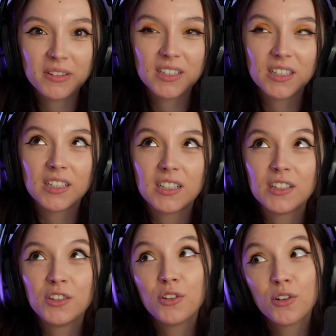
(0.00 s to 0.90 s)

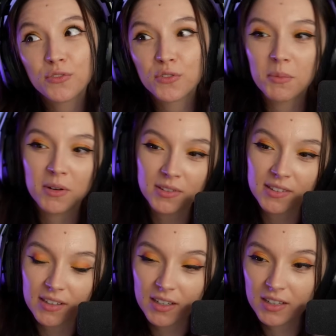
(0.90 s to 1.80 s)
the door from
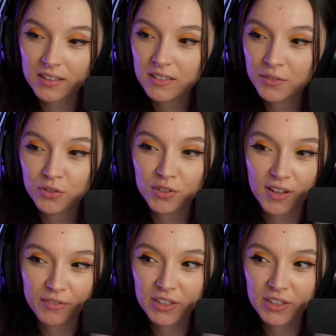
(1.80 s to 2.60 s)
outside if you don't have the